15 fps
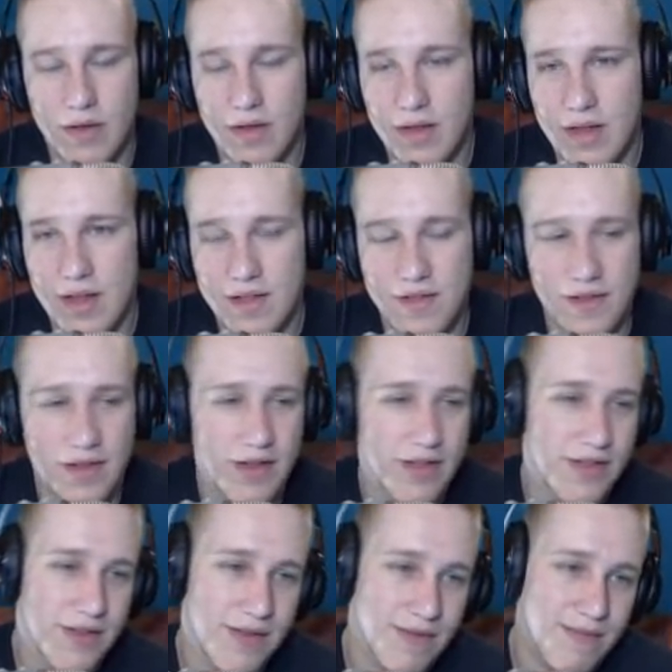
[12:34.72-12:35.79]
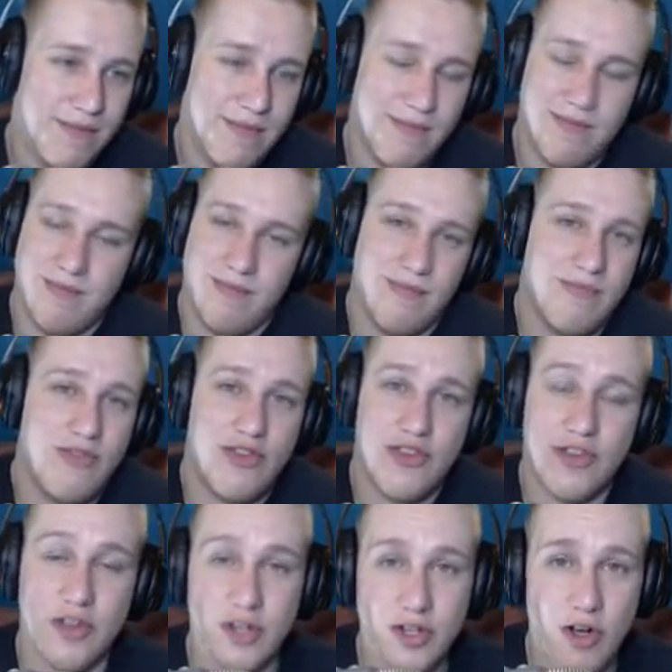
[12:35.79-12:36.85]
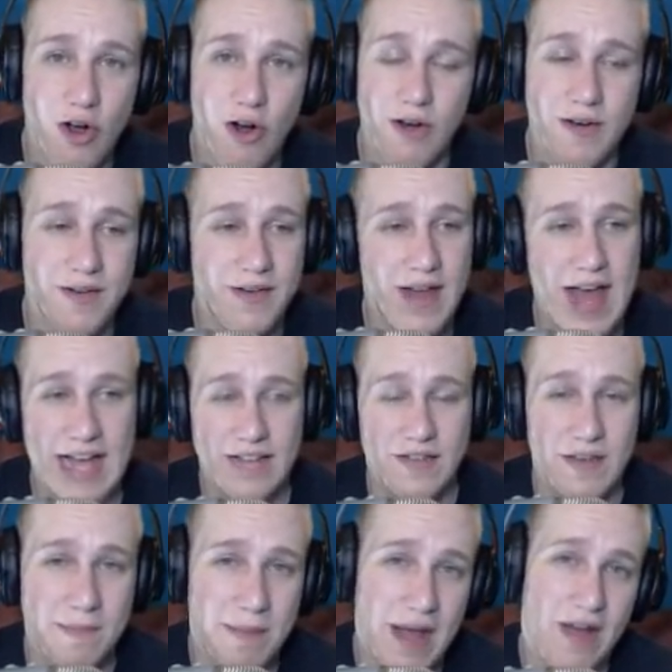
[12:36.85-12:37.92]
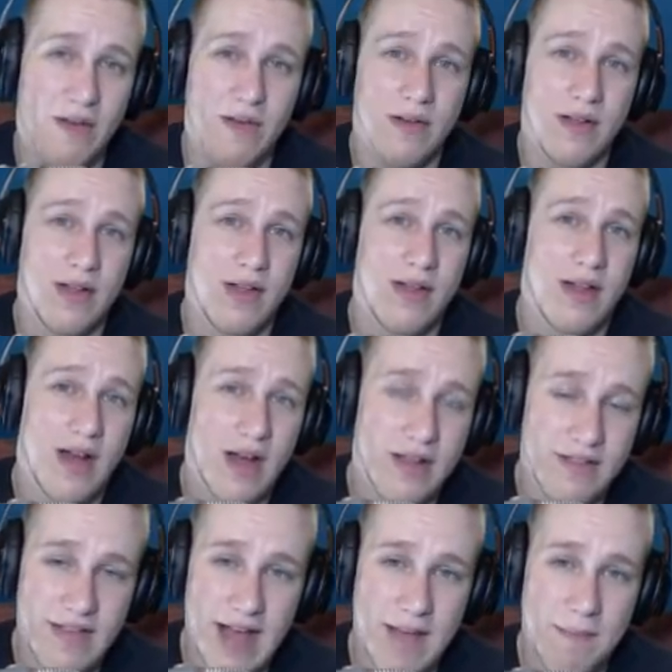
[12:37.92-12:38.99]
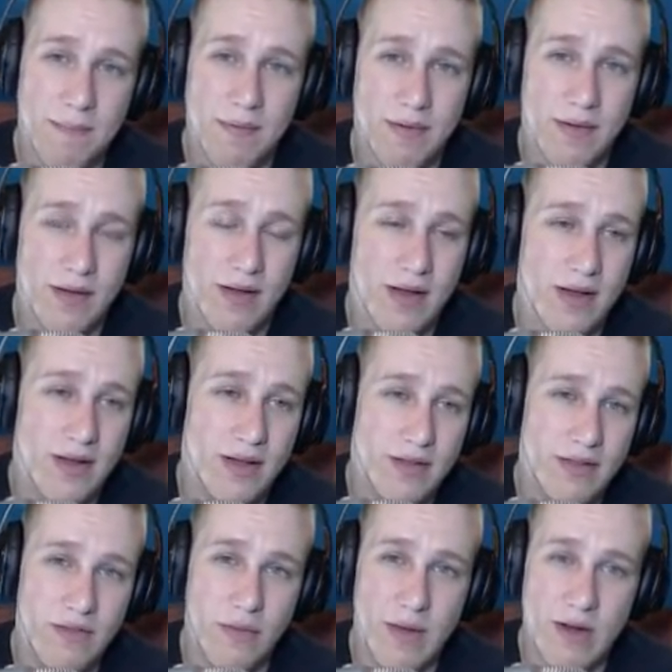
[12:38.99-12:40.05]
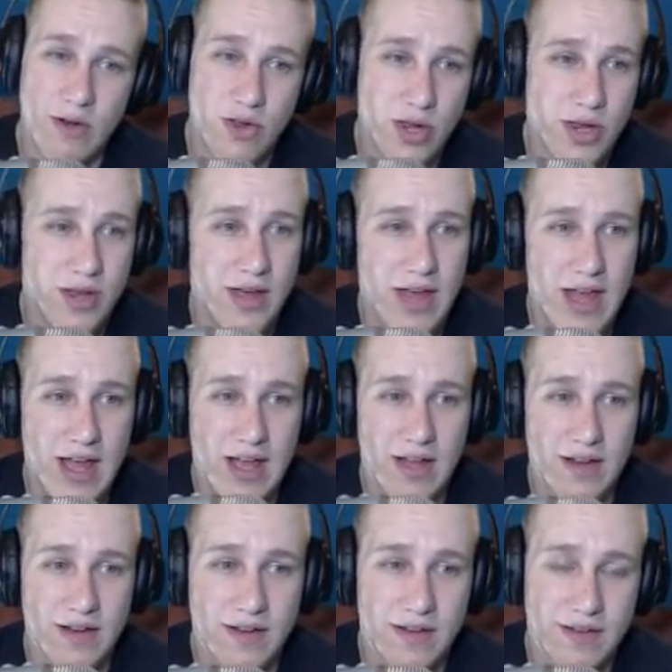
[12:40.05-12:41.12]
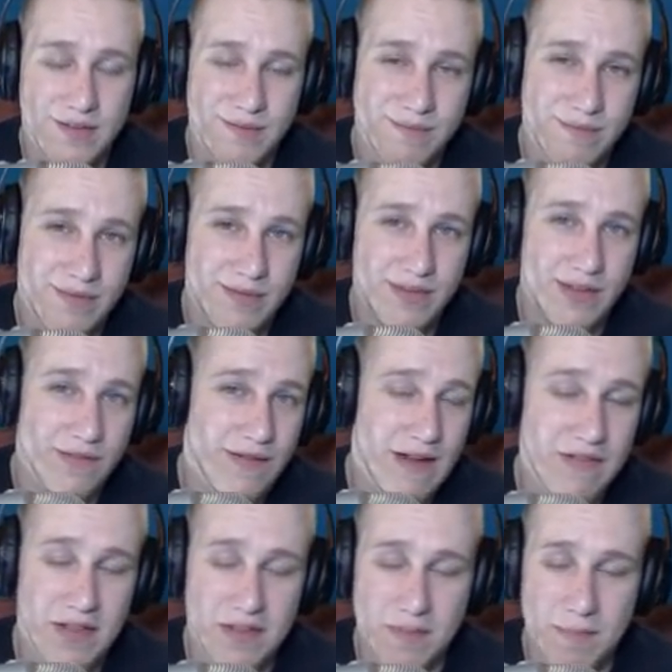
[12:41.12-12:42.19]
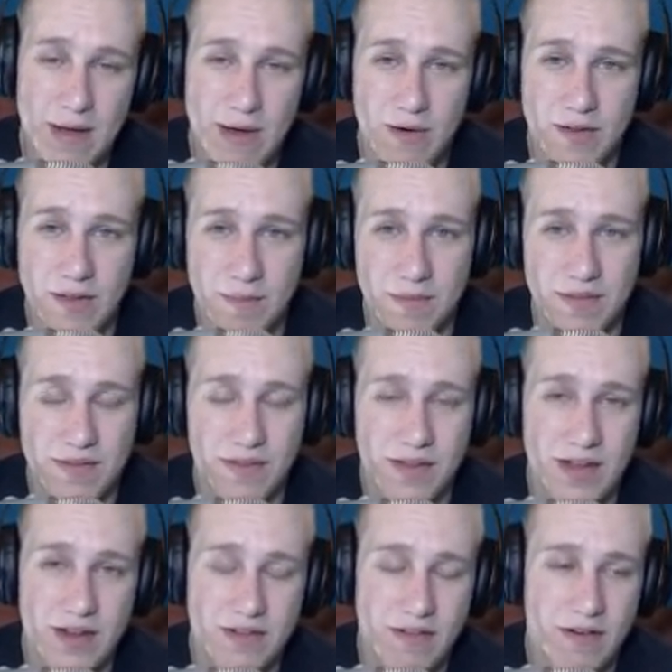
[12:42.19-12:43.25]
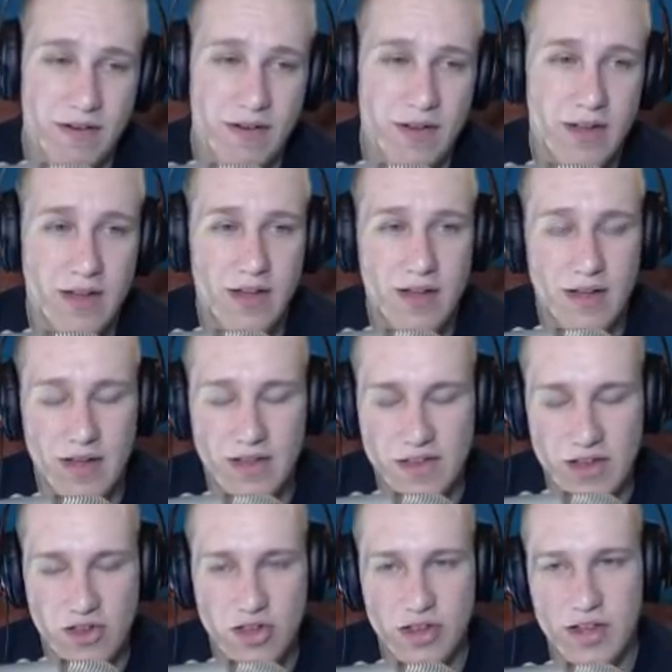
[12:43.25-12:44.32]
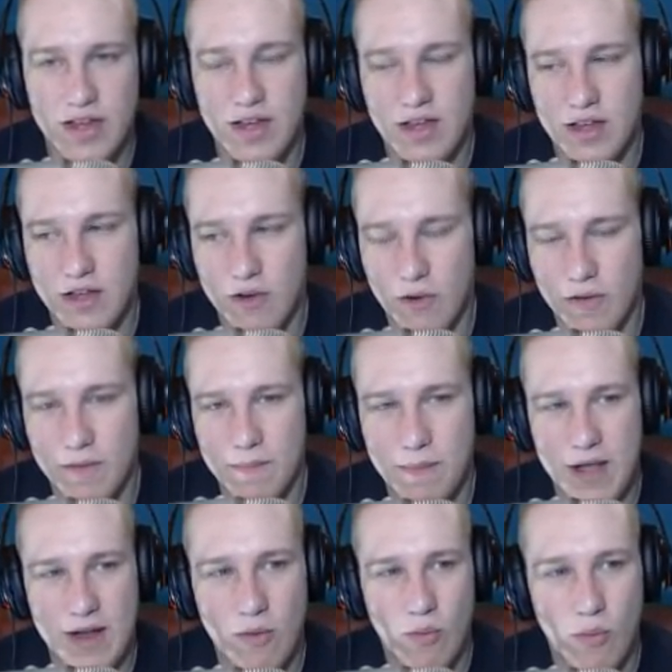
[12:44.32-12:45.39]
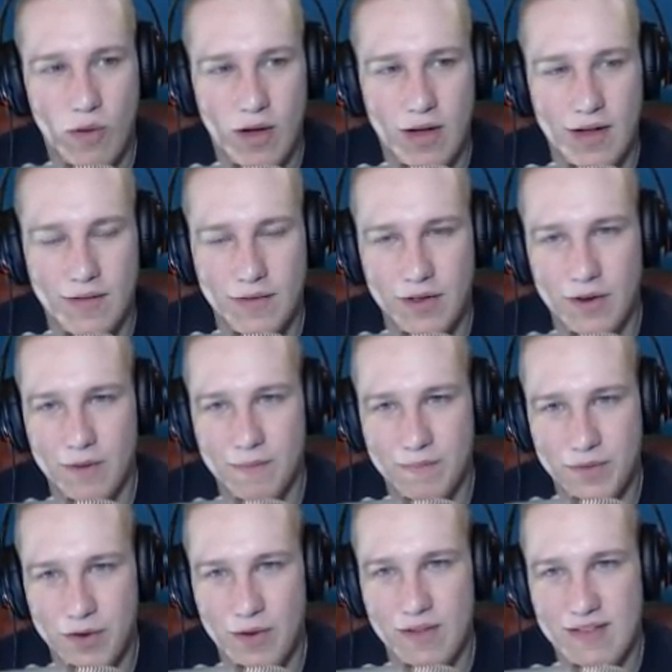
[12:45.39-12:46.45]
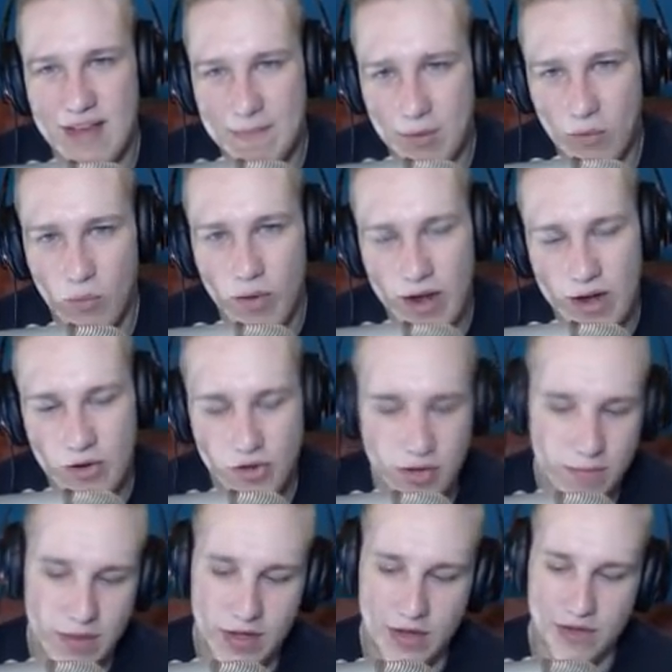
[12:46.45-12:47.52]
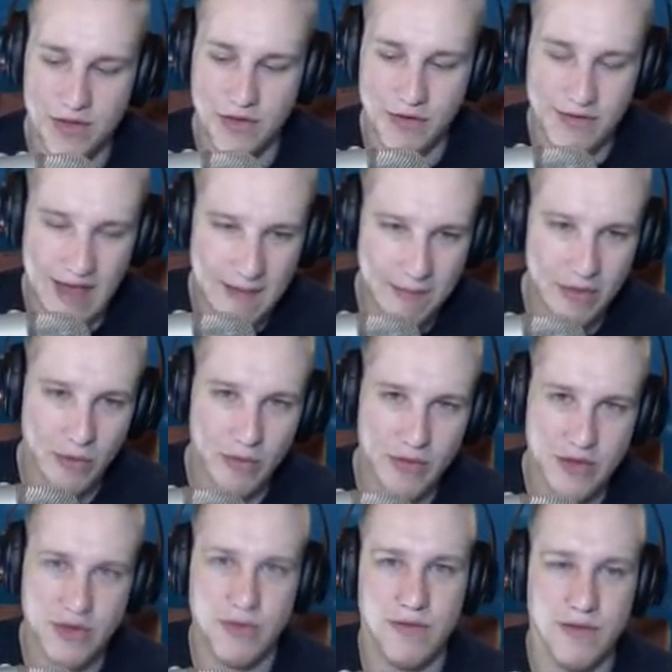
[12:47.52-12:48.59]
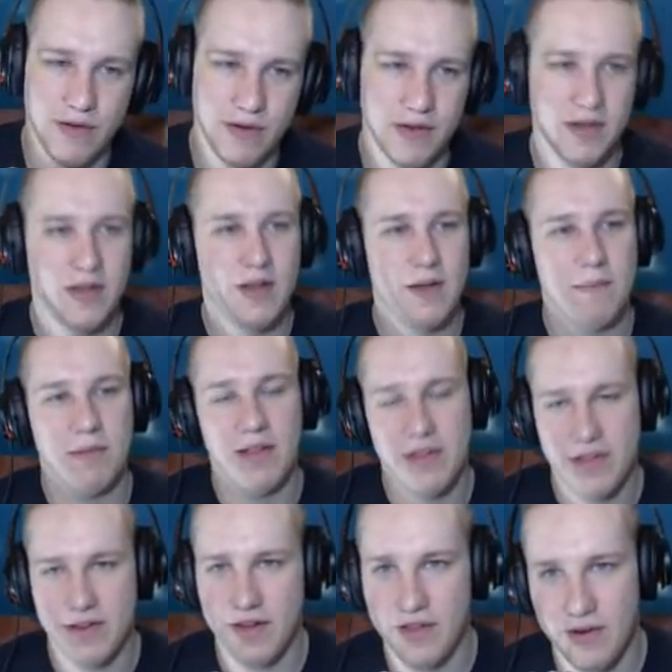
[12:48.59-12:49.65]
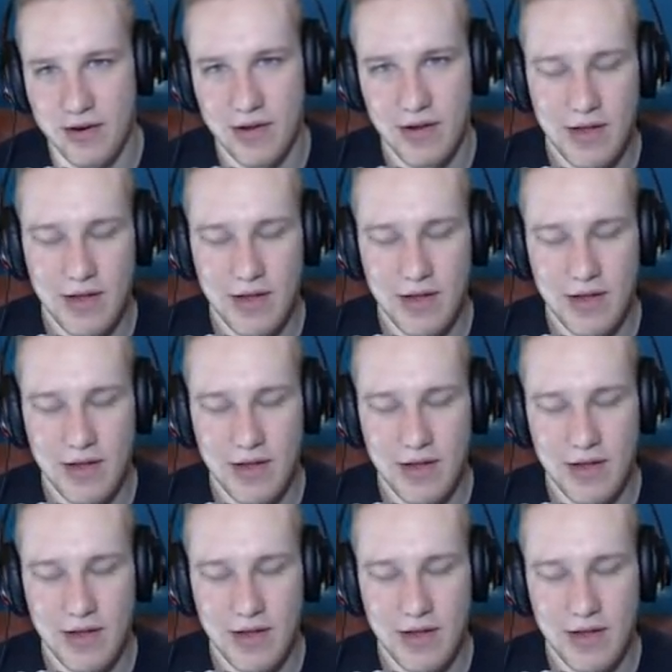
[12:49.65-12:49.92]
It's just a good card. Activate battle, untap 2 energy, and give 5,000 power to something till the end of turn. Essentially, you're only paying, you're untapping 1 energy because you're tapping the one that you took plus another.